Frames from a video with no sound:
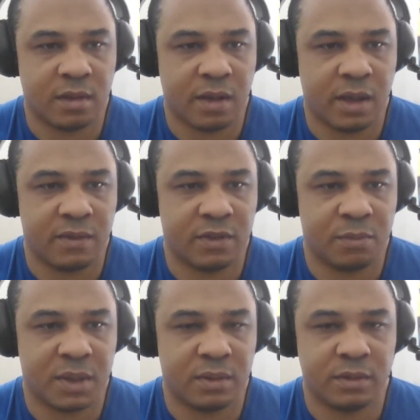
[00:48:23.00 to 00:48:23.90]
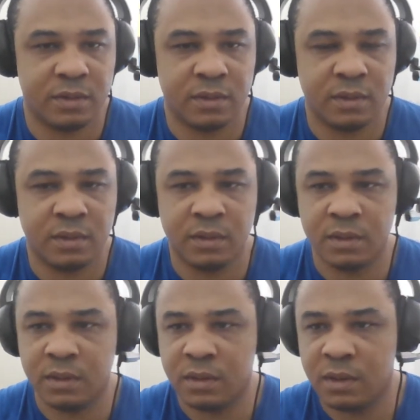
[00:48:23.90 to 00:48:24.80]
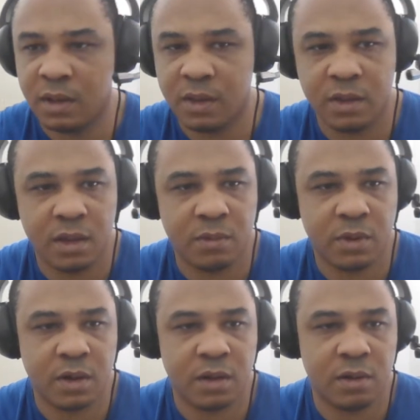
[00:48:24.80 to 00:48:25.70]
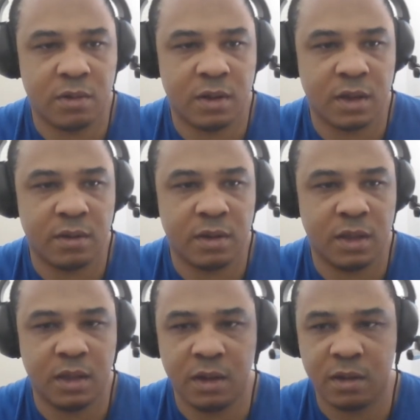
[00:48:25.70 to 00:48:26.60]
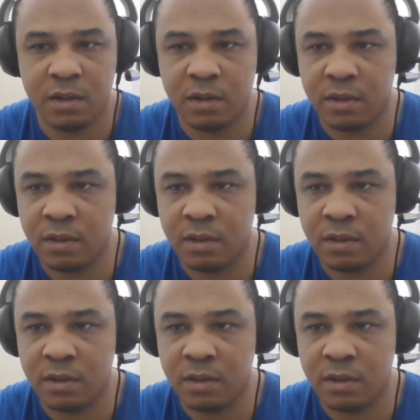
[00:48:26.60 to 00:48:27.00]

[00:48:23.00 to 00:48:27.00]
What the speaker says: I have a spell. Then we're gonna go down here.